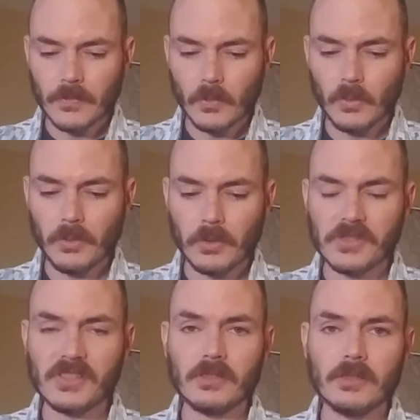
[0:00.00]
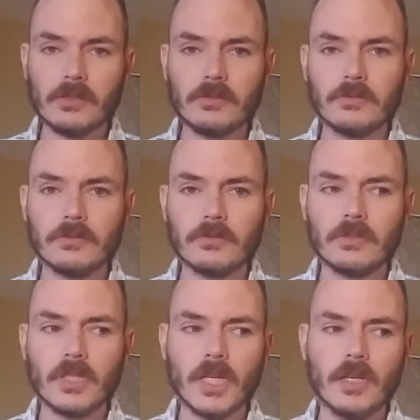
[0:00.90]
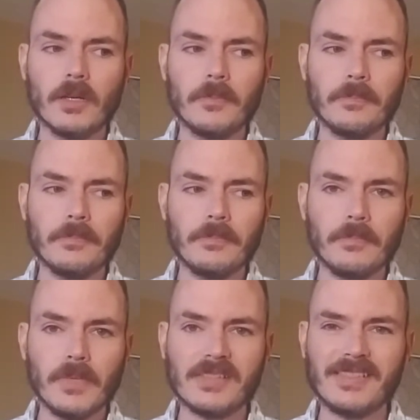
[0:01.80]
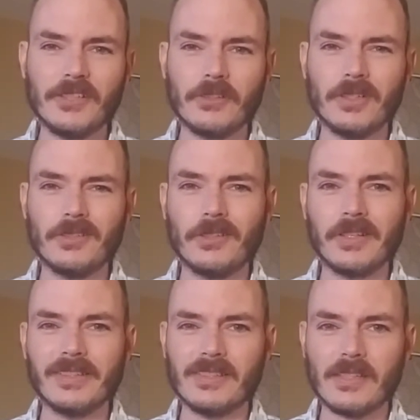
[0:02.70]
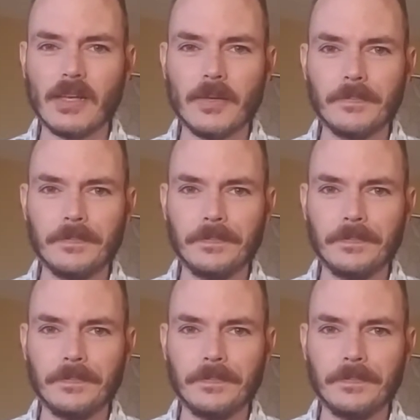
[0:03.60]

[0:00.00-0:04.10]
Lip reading: We were still a secret during this time.